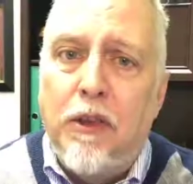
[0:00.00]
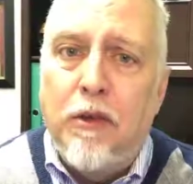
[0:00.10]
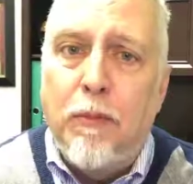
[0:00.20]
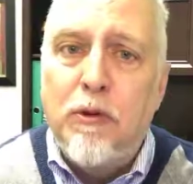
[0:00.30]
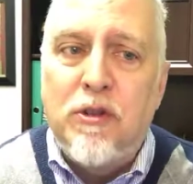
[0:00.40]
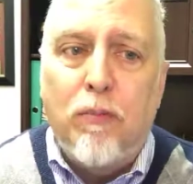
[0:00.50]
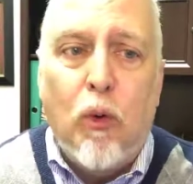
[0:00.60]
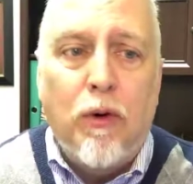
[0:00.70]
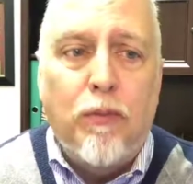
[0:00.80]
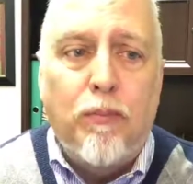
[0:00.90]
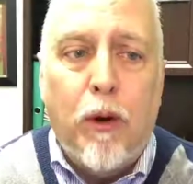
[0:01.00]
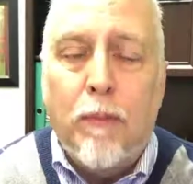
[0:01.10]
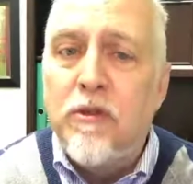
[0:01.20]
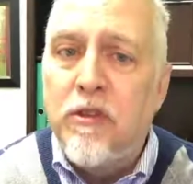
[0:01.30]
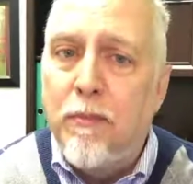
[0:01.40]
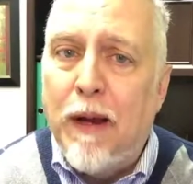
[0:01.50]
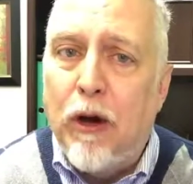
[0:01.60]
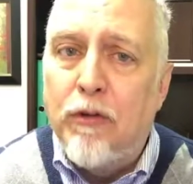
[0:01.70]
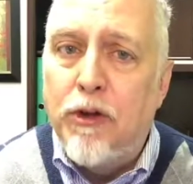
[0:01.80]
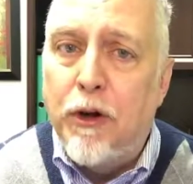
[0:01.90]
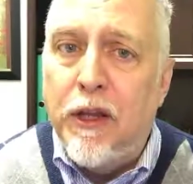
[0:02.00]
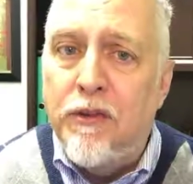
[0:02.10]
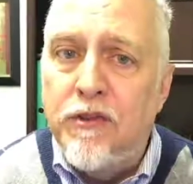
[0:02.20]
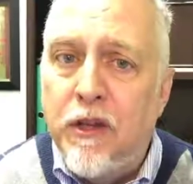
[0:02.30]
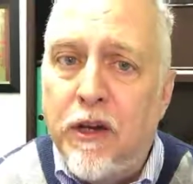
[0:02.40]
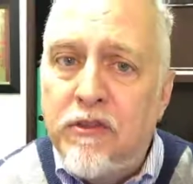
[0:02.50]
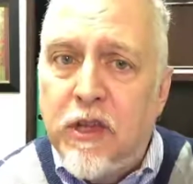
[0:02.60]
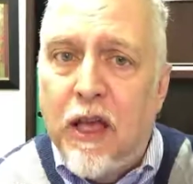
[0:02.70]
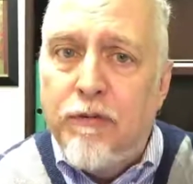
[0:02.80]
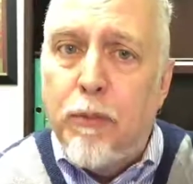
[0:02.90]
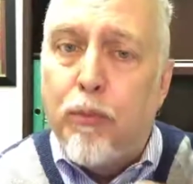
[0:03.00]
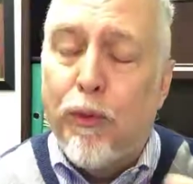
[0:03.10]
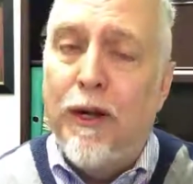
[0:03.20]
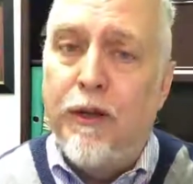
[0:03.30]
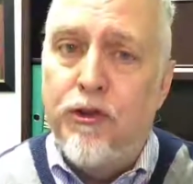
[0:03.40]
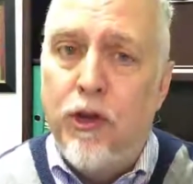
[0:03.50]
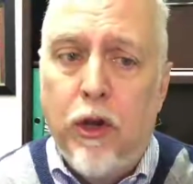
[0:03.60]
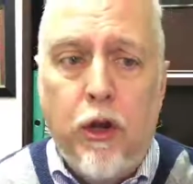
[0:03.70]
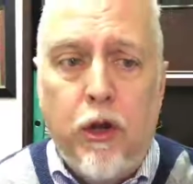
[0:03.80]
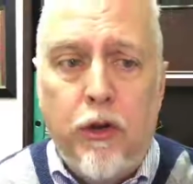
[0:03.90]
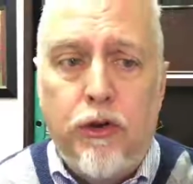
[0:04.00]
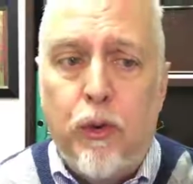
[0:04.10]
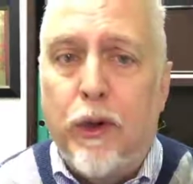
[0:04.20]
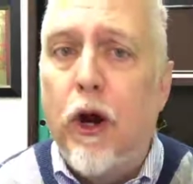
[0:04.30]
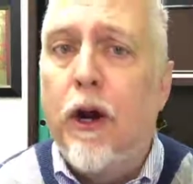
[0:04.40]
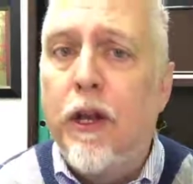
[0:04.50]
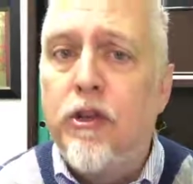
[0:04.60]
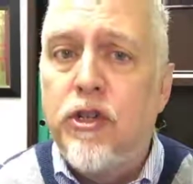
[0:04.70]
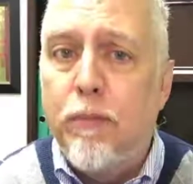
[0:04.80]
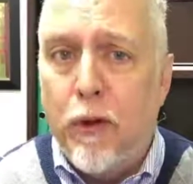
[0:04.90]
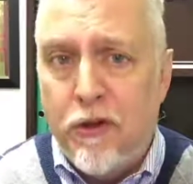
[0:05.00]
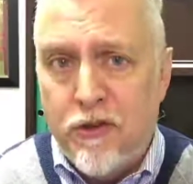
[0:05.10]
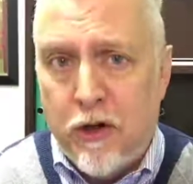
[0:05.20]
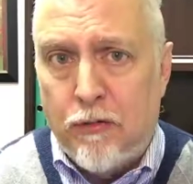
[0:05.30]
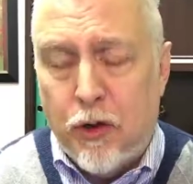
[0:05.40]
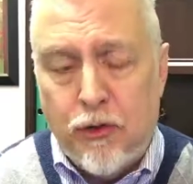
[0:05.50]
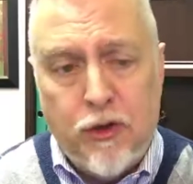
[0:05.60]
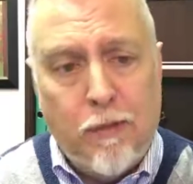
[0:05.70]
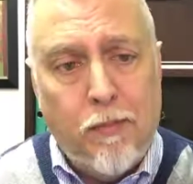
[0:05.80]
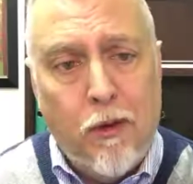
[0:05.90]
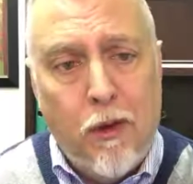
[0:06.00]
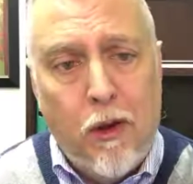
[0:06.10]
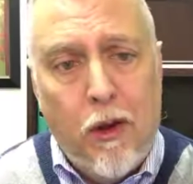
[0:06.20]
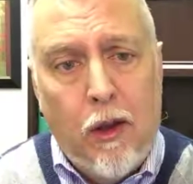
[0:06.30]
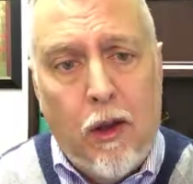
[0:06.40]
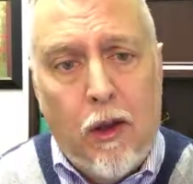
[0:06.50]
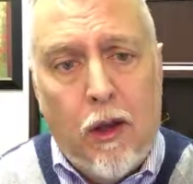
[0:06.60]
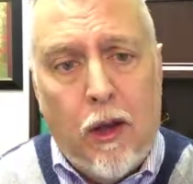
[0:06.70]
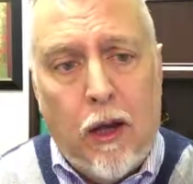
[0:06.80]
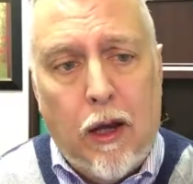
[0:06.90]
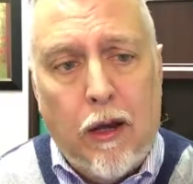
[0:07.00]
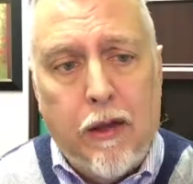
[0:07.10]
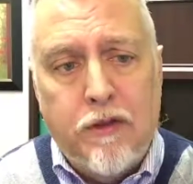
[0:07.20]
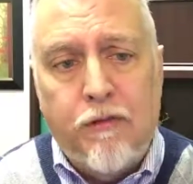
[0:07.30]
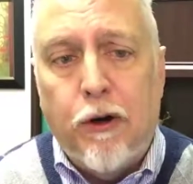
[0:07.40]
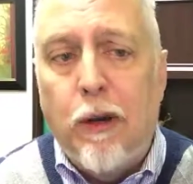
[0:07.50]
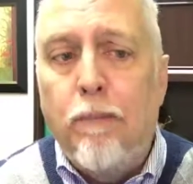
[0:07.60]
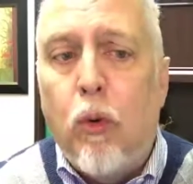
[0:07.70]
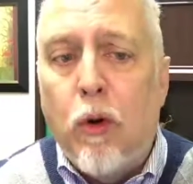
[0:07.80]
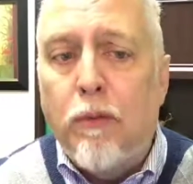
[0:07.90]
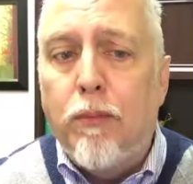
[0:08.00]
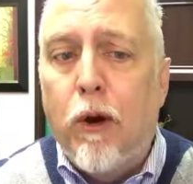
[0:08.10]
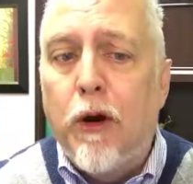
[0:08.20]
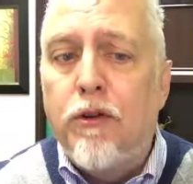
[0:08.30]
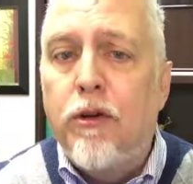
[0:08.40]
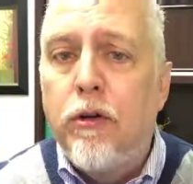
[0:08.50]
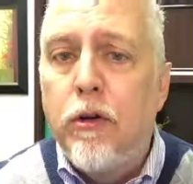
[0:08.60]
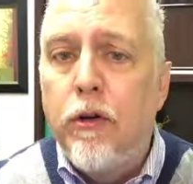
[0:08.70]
that the most important purpose of the power of attorney is that it's kind of a bridge to a guardianship or conservatorship. It's a very important part